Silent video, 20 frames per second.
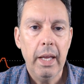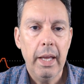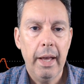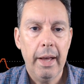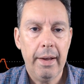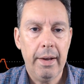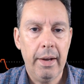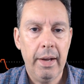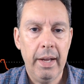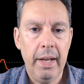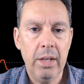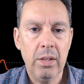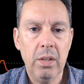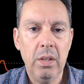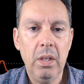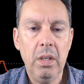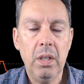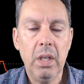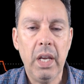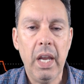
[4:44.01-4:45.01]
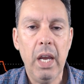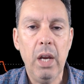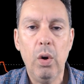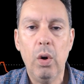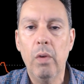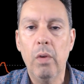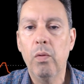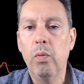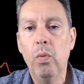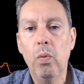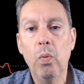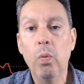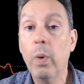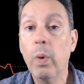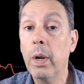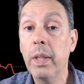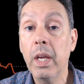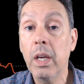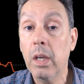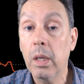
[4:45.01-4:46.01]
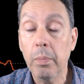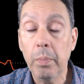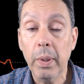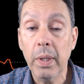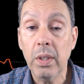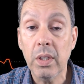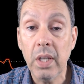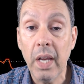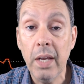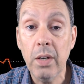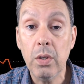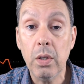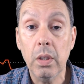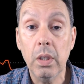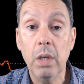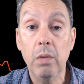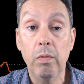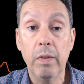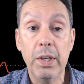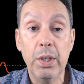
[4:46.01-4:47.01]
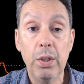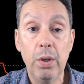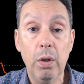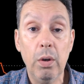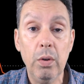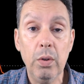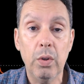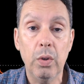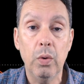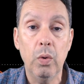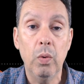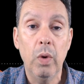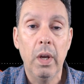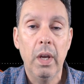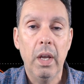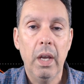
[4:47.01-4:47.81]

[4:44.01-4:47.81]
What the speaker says: as an indicator of where they could potentially return to